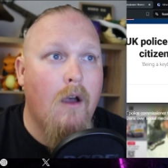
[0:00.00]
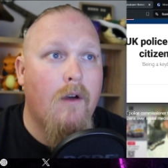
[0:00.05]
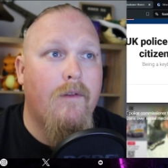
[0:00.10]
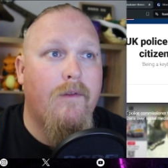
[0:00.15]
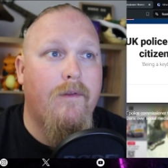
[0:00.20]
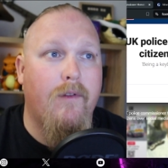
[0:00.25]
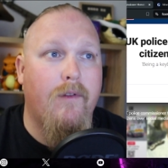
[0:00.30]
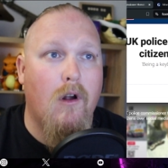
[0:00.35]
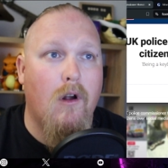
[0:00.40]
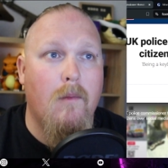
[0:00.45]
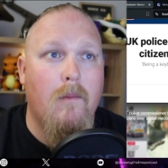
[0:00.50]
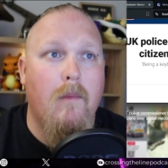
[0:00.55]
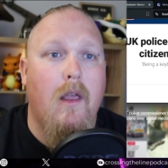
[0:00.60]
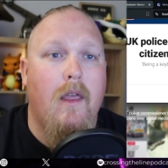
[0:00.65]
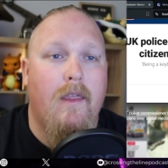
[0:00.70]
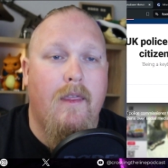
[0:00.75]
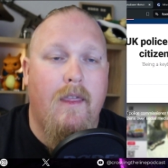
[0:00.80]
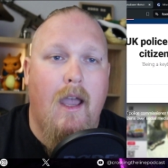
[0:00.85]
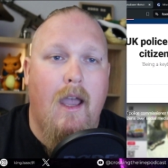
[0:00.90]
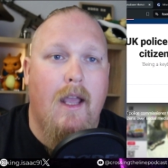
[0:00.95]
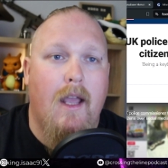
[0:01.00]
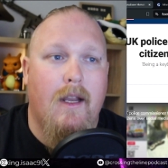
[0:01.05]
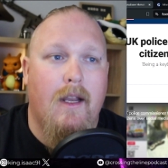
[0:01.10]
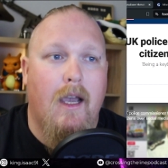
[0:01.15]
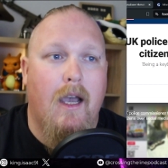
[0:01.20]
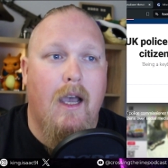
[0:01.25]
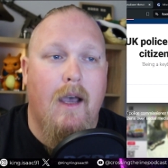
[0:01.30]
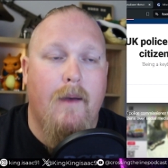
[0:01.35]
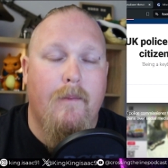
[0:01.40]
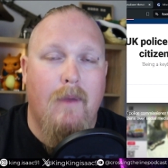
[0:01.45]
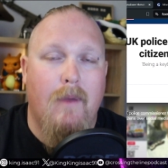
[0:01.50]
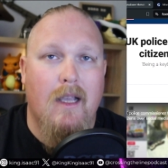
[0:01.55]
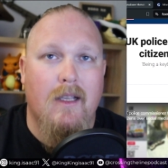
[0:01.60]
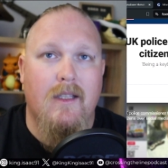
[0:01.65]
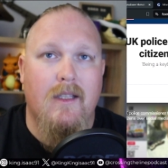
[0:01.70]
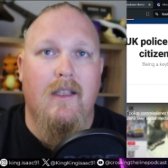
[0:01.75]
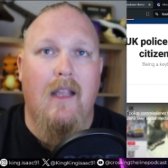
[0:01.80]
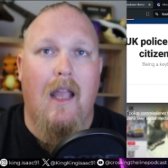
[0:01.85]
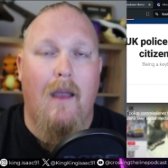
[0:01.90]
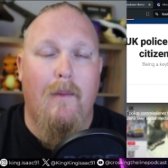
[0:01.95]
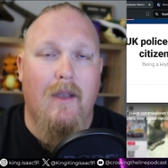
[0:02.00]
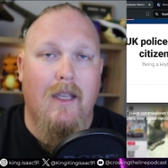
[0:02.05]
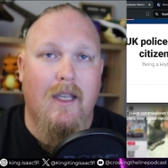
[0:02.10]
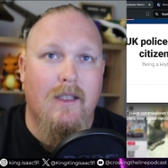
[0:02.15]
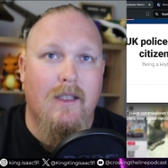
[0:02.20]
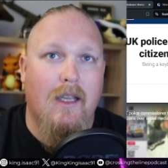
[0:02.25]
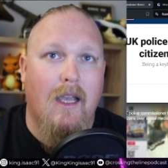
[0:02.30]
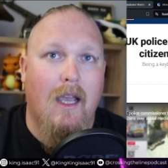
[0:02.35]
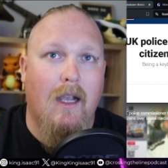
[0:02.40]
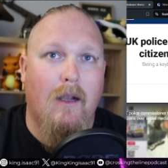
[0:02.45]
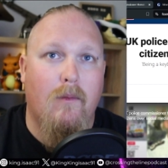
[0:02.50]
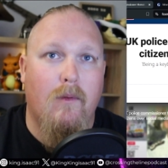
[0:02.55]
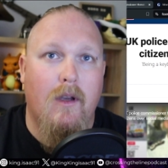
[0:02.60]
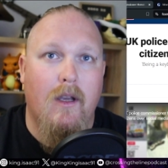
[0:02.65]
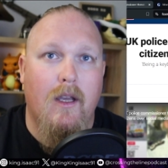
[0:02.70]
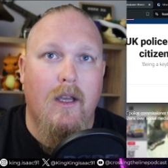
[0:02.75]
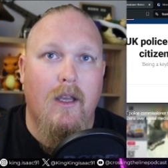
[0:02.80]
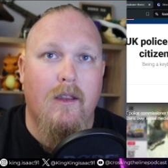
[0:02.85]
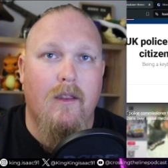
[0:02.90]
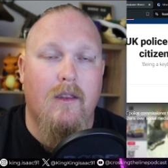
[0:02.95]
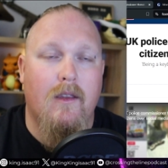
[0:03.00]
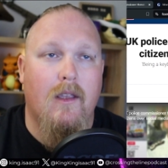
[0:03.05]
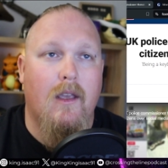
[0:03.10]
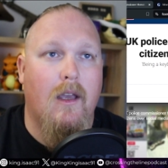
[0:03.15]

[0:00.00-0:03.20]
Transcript: from that mass stabbing attack where